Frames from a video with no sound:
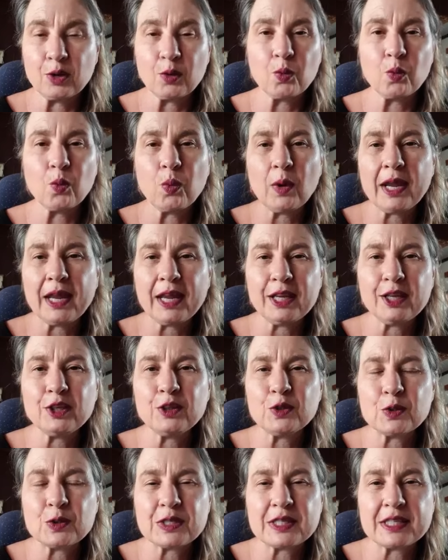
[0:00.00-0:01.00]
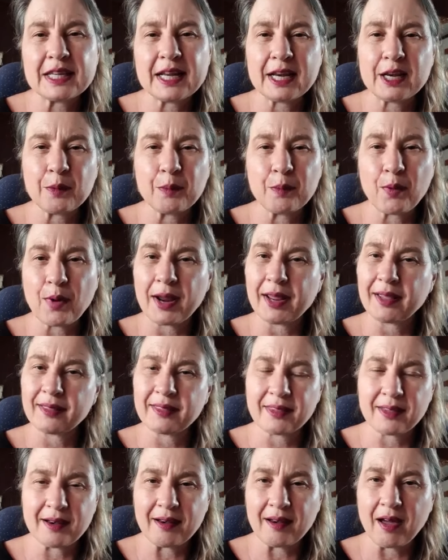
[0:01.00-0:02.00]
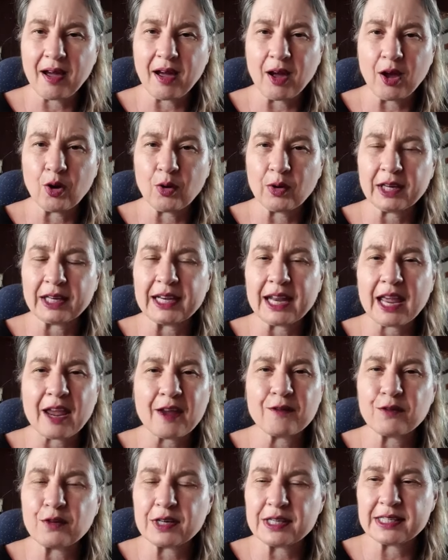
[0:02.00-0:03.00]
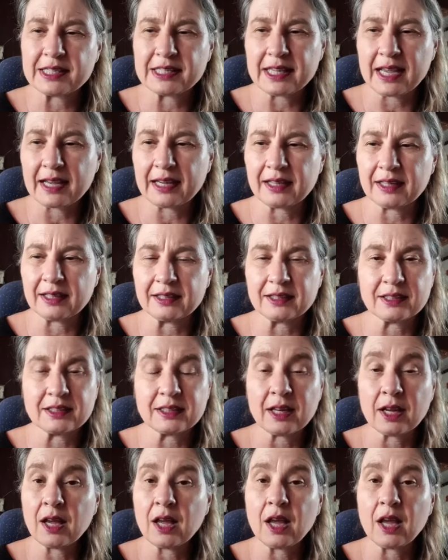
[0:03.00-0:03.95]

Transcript: when you celebrate the now in every second,